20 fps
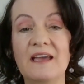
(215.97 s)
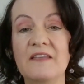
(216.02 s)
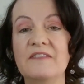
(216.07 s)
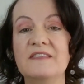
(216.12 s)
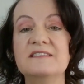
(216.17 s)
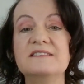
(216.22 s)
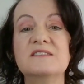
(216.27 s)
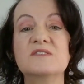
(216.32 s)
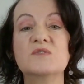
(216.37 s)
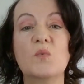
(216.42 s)
And
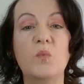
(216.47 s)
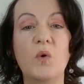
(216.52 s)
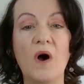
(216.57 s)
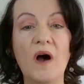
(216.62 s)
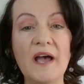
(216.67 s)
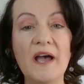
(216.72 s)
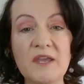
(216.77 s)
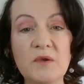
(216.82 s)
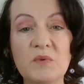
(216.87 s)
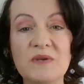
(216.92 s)
this is
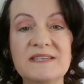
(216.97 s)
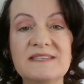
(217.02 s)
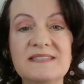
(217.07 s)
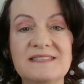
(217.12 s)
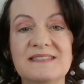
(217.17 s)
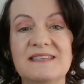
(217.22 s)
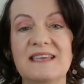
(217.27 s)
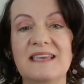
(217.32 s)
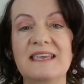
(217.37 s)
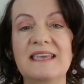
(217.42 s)
why we
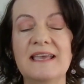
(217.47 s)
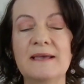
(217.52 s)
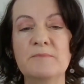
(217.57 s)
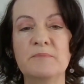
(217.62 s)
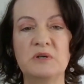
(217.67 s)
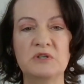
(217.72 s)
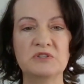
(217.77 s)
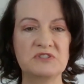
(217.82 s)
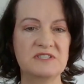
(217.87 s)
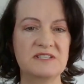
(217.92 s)
see
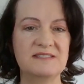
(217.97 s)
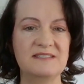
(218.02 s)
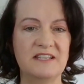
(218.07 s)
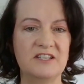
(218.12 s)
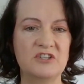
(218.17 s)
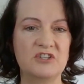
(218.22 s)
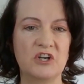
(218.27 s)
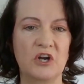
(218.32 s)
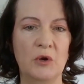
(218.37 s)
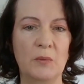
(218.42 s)
imposter
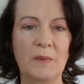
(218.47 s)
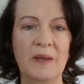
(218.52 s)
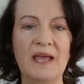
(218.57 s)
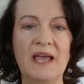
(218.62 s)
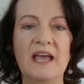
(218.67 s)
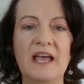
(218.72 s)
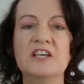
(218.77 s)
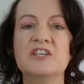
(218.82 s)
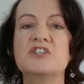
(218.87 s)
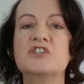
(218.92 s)
syndrome
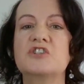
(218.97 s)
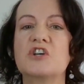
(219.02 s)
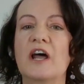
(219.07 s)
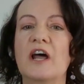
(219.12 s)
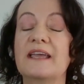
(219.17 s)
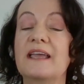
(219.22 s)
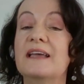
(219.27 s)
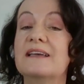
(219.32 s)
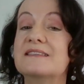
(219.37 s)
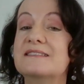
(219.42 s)

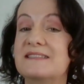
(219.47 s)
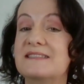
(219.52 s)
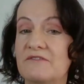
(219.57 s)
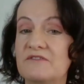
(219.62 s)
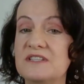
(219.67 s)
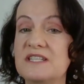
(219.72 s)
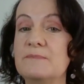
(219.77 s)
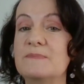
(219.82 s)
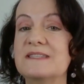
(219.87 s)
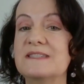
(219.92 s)
strike
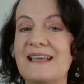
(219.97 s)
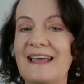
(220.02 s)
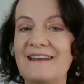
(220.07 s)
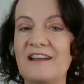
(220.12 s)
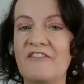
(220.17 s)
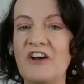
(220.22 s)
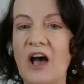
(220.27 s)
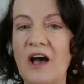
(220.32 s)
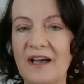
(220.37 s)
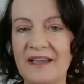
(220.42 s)
70%
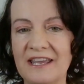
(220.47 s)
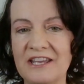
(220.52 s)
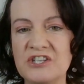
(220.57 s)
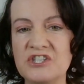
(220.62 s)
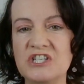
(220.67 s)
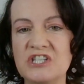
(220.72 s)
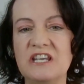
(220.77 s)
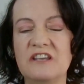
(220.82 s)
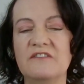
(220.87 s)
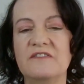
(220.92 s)
of high
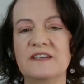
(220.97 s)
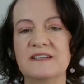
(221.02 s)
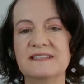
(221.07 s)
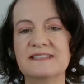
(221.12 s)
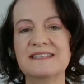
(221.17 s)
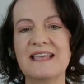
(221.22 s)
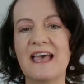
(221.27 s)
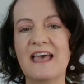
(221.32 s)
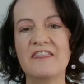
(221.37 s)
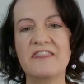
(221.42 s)

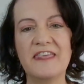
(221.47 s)
achievers.